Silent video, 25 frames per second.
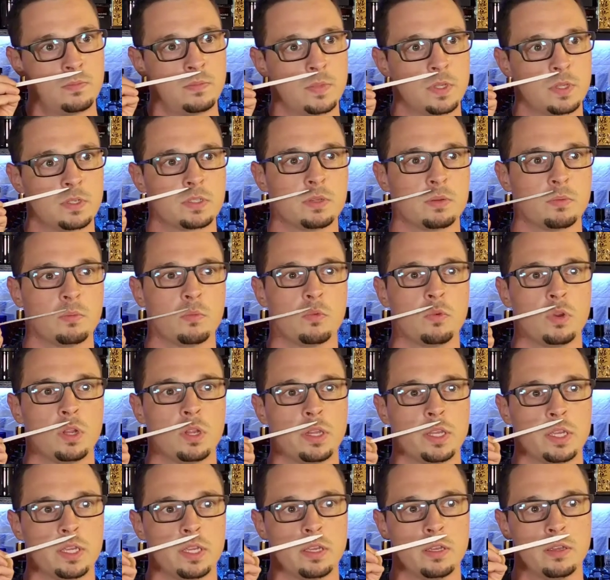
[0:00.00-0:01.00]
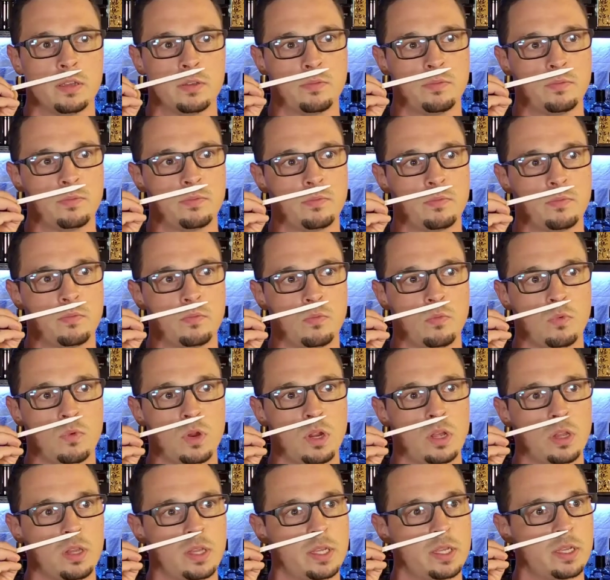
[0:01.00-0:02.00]
There's some really,
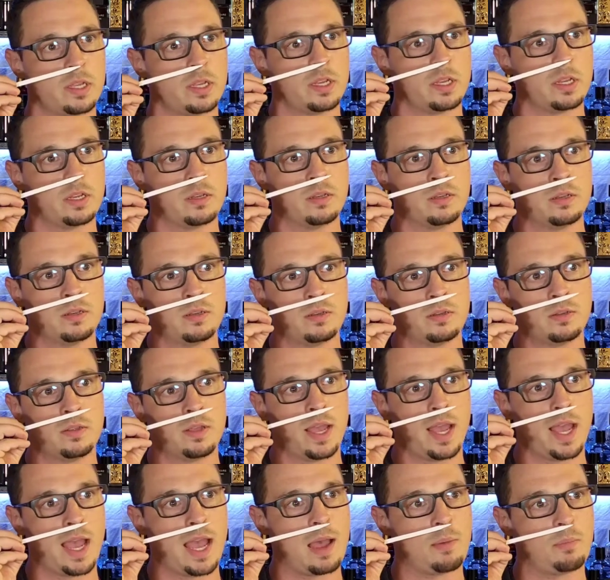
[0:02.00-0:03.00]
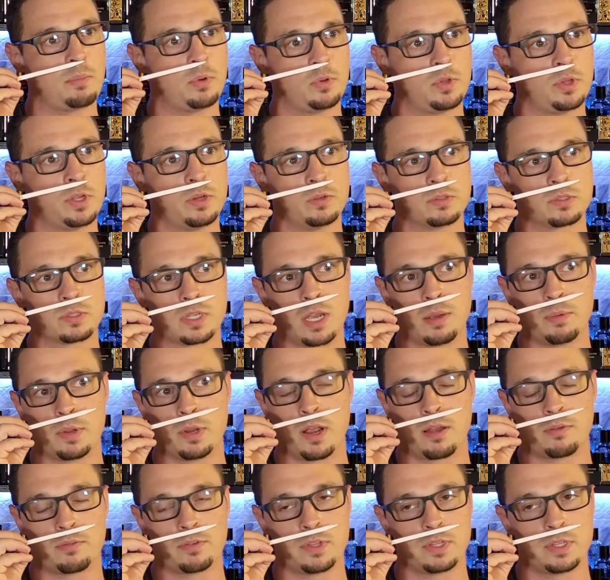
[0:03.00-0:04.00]
really good apple notes coming
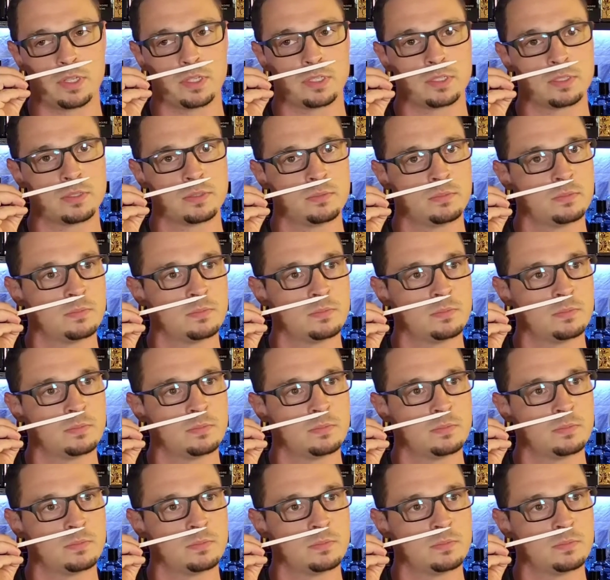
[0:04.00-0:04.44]
off of this.